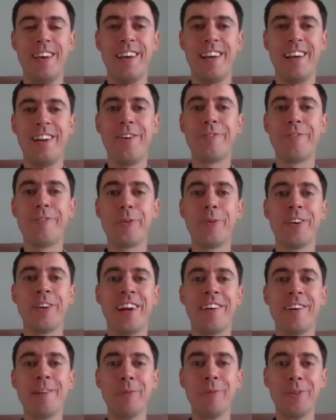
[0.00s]
Hello
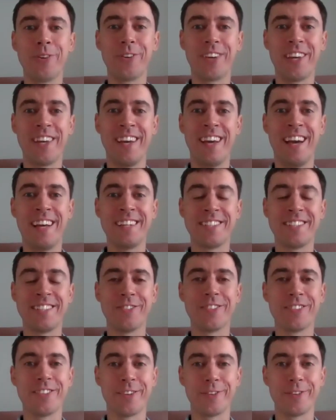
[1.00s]
everyone, Harry Baldock here,
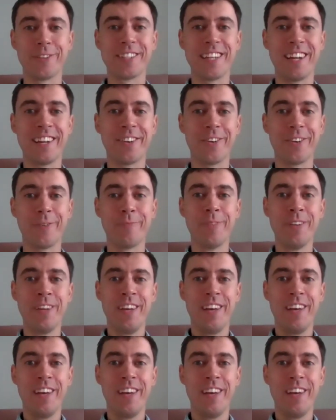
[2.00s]
editor at Total Telecom.